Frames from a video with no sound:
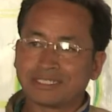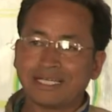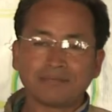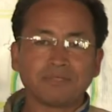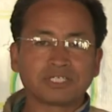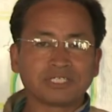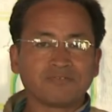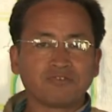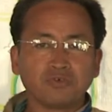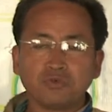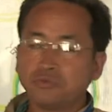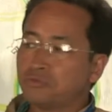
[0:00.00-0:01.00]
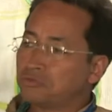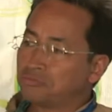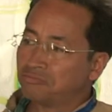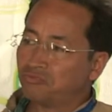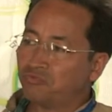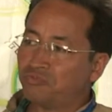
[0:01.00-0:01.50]
that, but if you
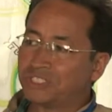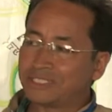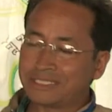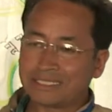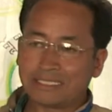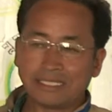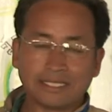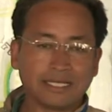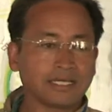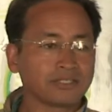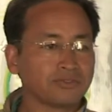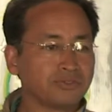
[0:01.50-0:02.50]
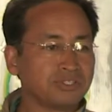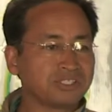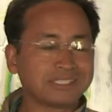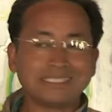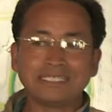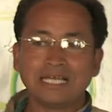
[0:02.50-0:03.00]
visit Ladakh, you will
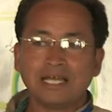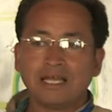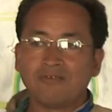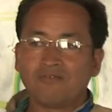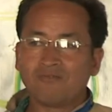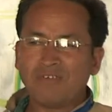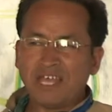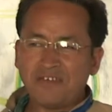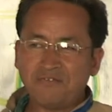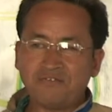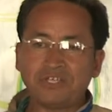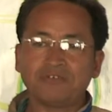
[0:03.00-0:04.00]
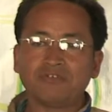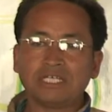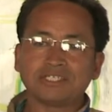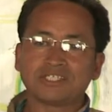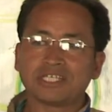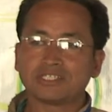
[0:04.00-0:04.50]
see every
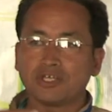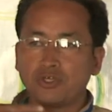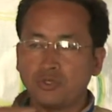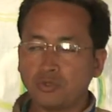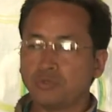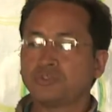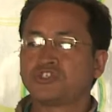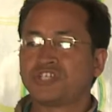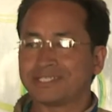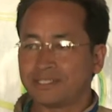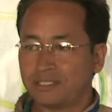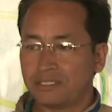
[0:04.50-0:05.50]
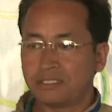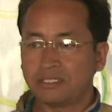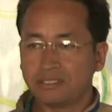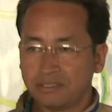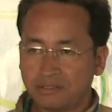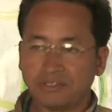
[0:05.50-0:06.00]
village has a huge desert
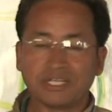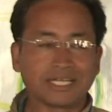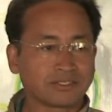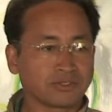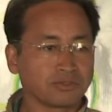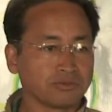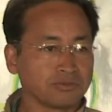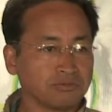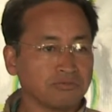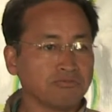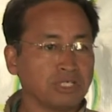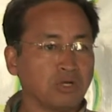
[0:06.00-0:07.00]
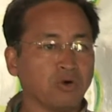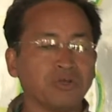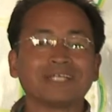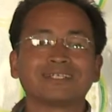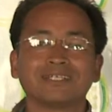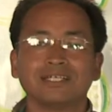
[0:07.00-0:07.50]
below it.